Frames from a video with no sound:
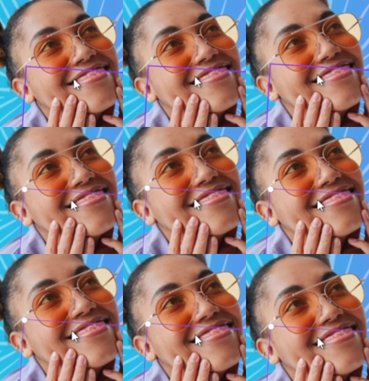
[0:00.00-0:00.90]
I'm gonna
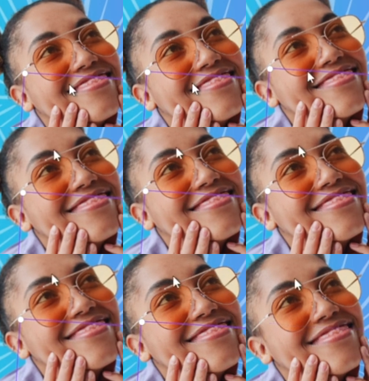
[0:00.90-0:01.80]
change this
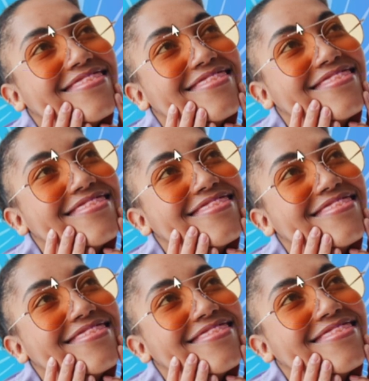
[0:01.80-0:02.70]
picture because this is not